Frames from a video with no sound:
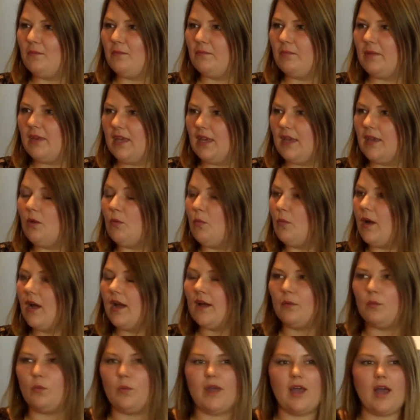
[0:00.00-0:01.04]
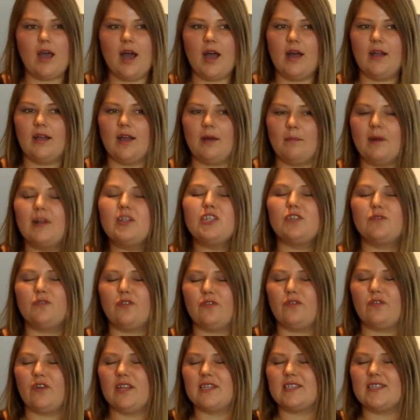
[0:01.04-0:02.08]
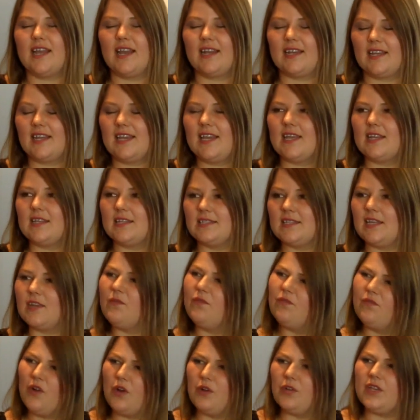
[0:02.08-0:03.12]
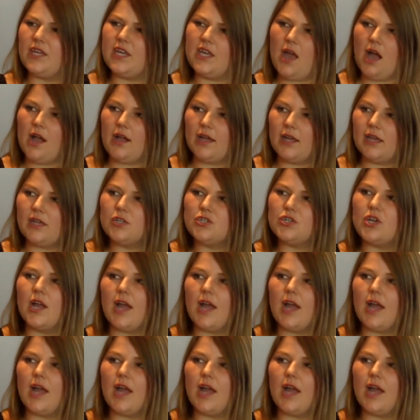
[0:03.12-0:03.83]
being a bunch of our friends had kids fairly youngish.